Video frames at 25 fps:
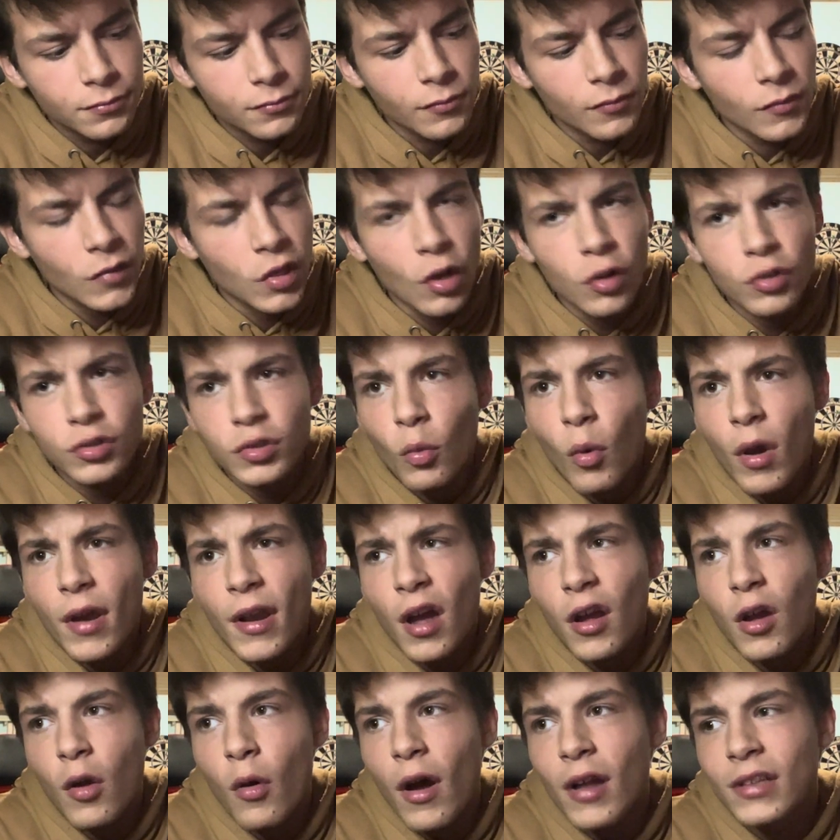So why
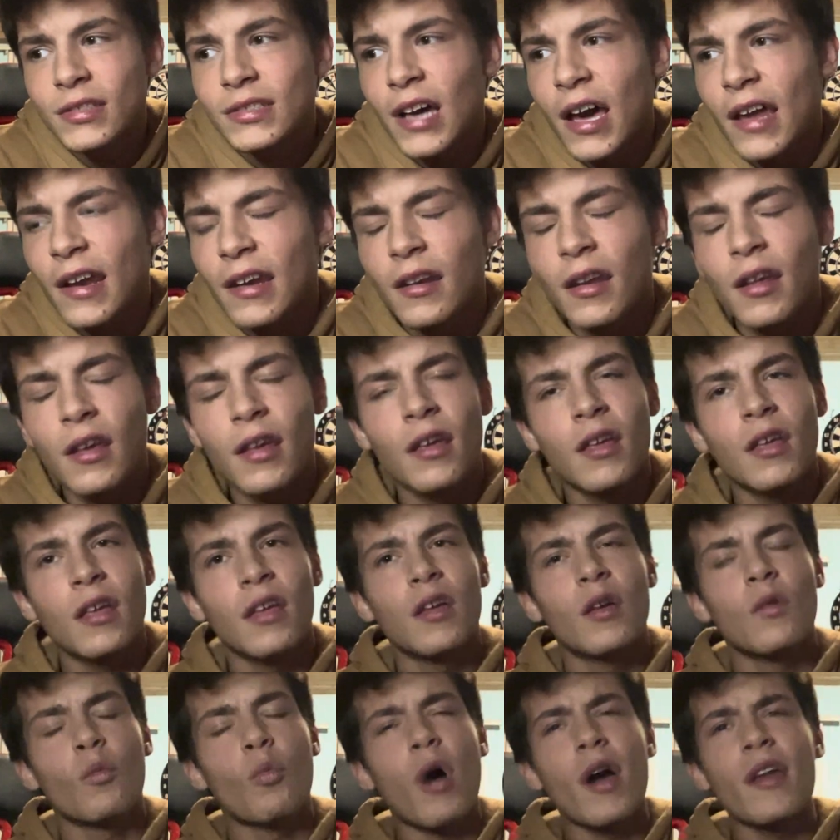not go outside and
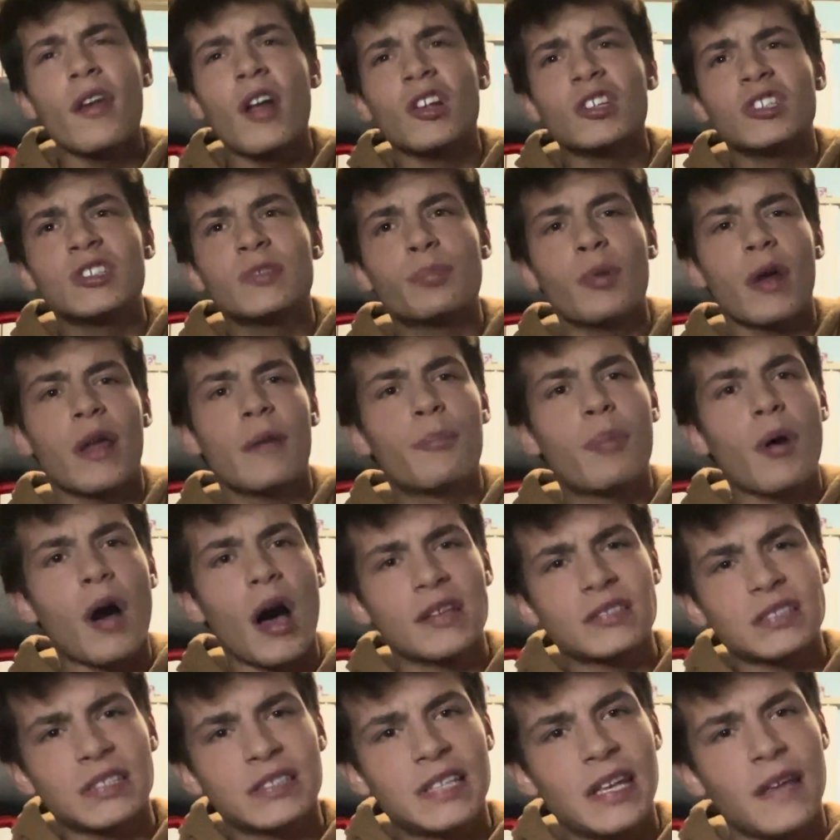why not spread
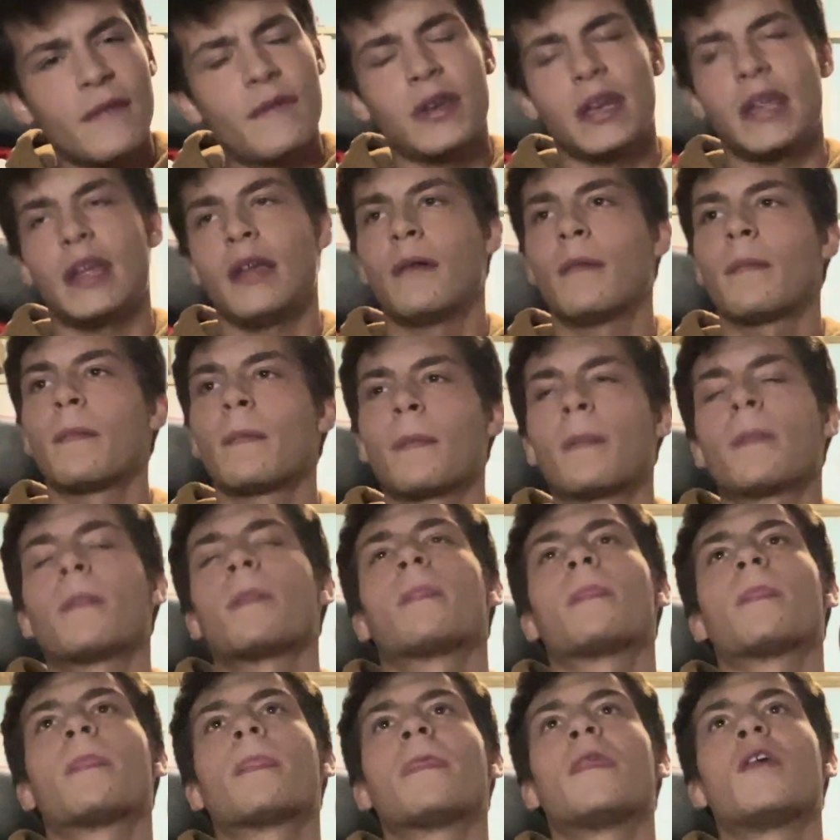positivity?
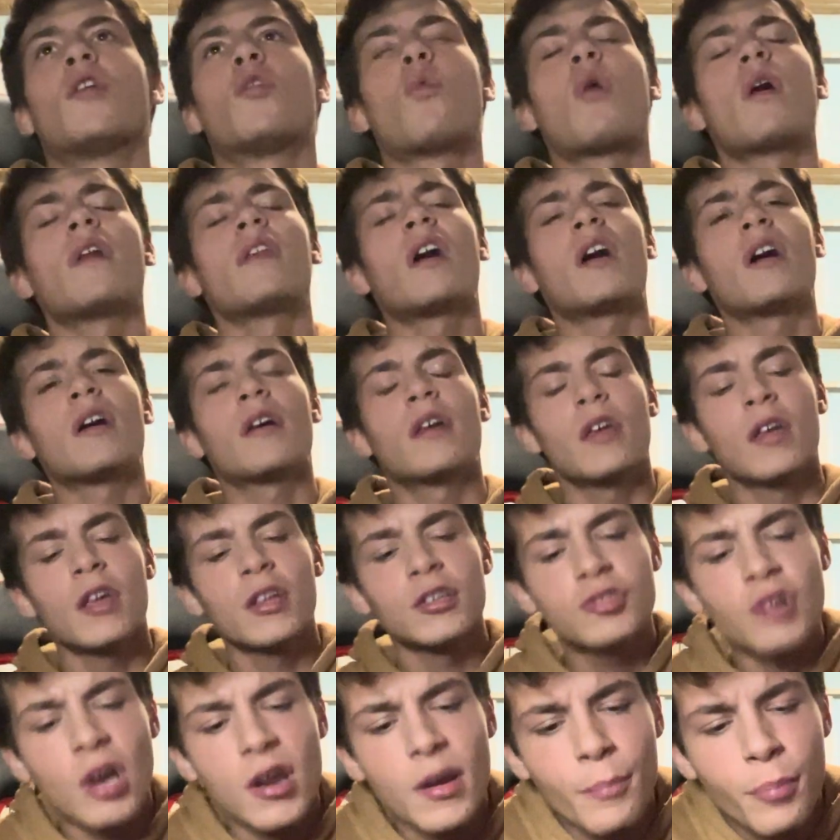Why not
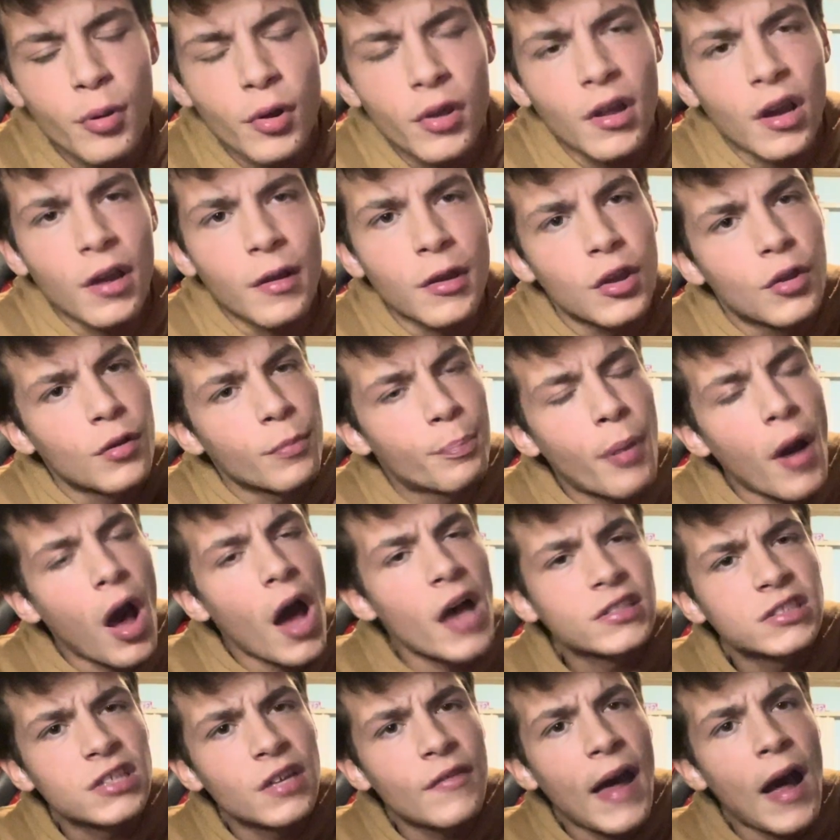try to put a
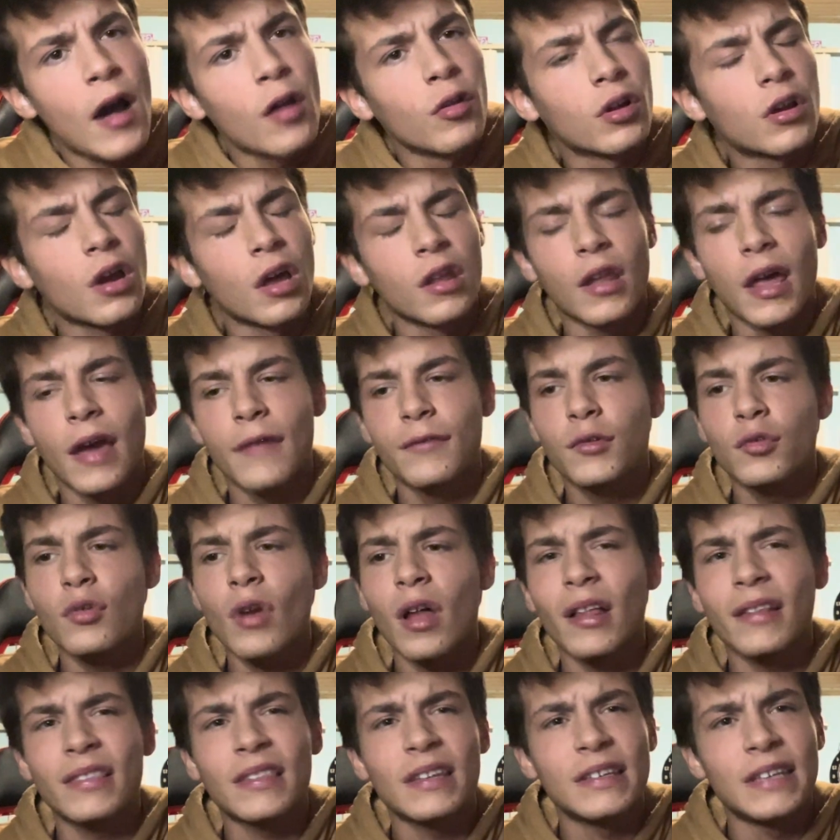positive outlook on life? Do
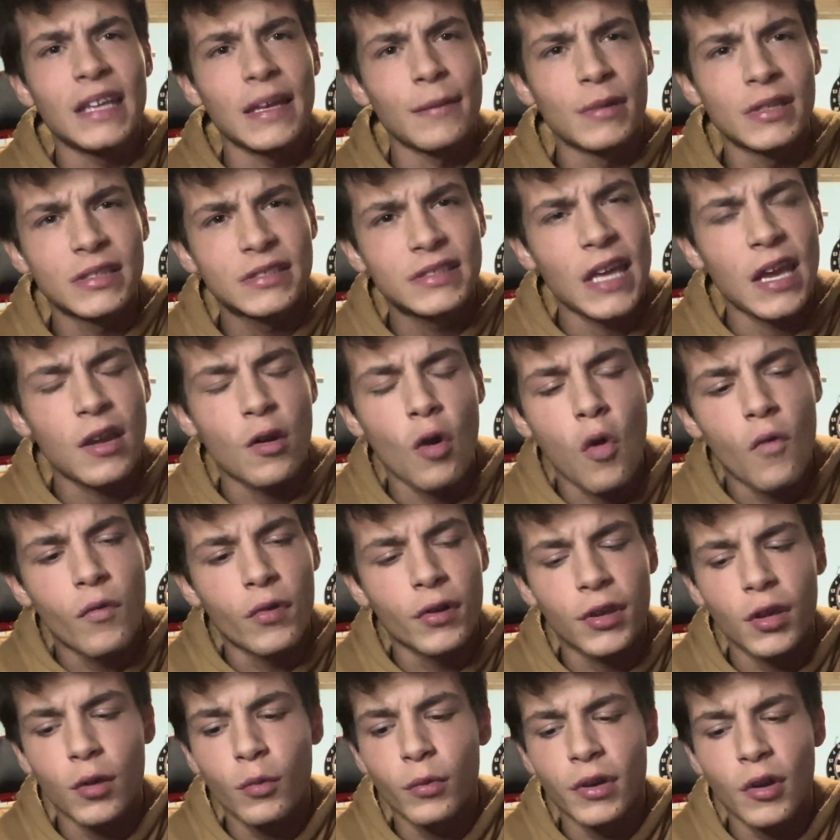not let the demons take over
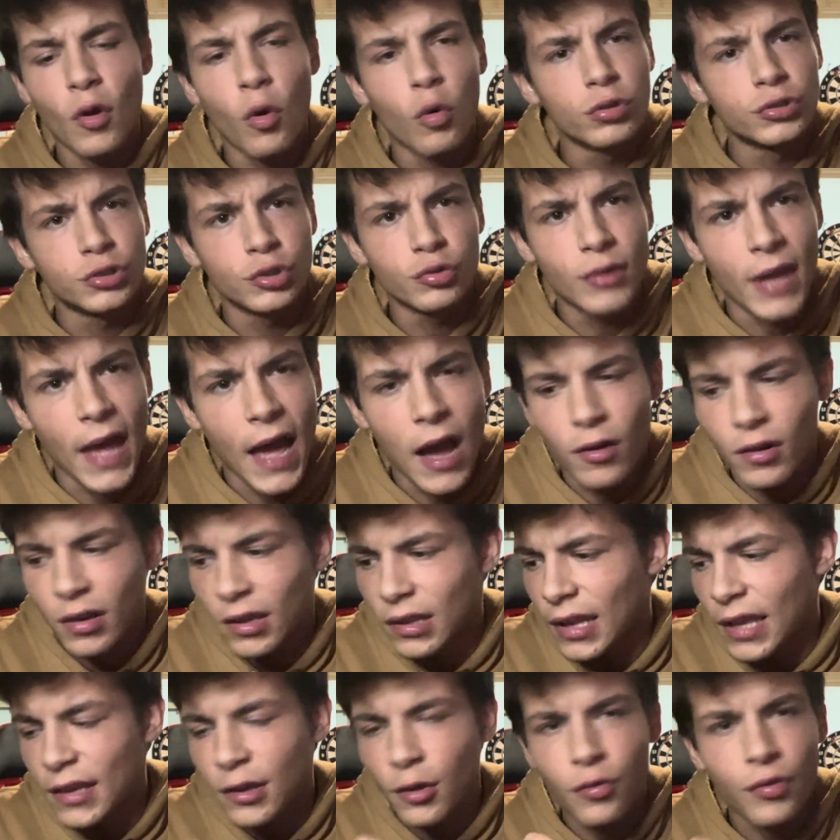you and hold you down
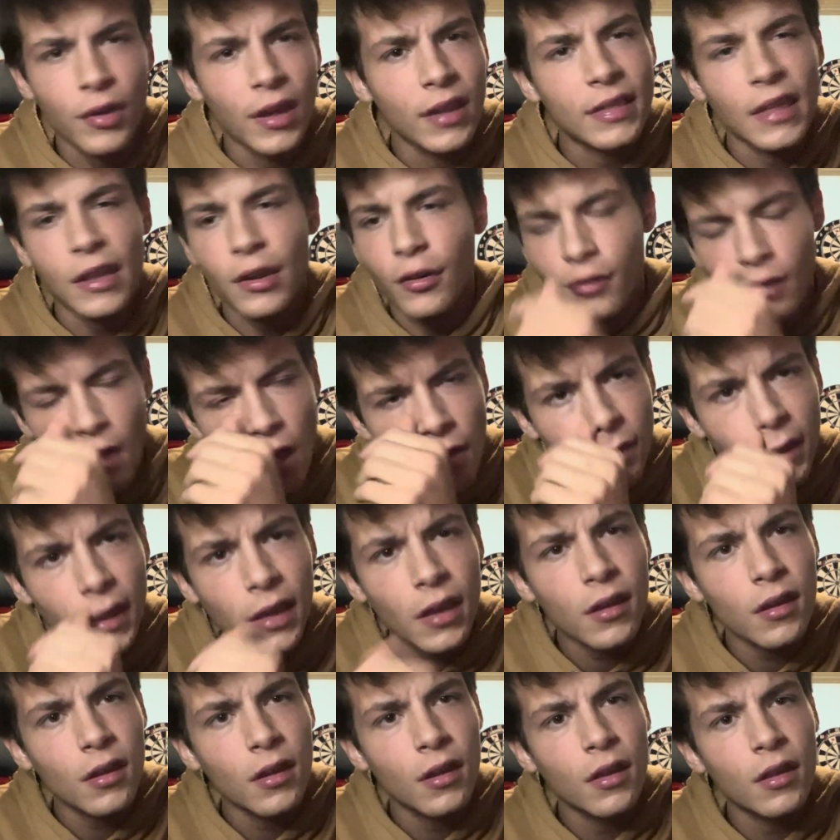and let you think that you're
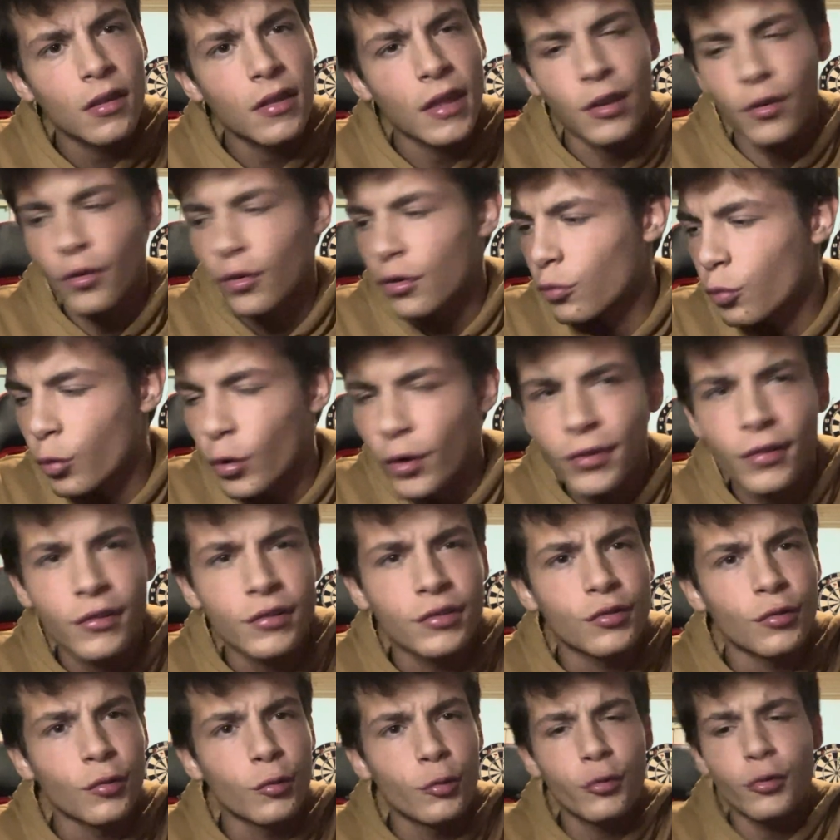nothing, that you're a
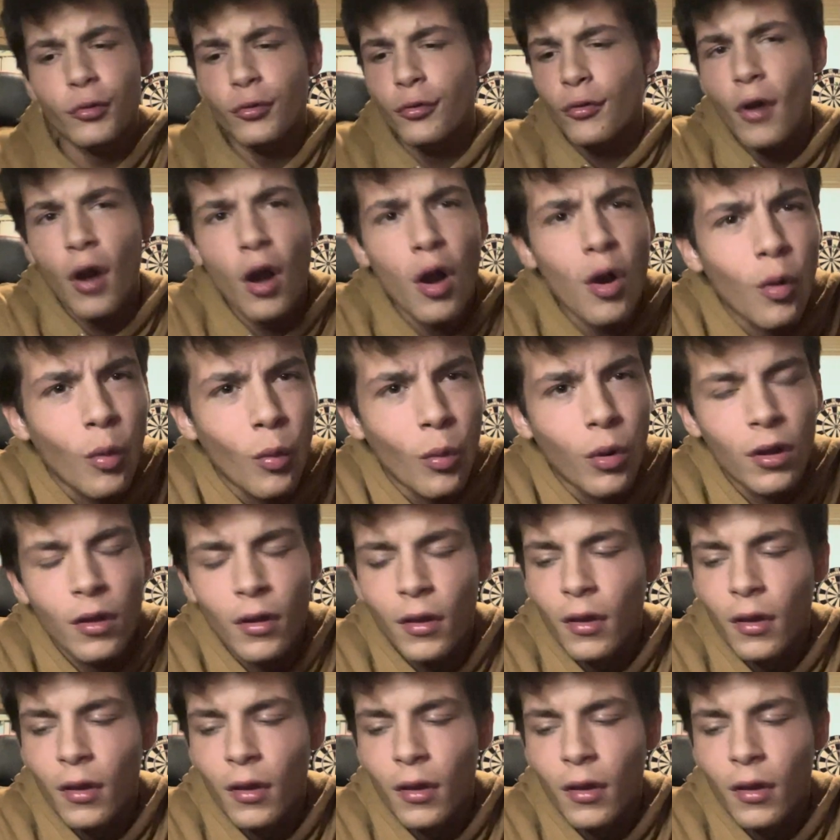worthless loser. No.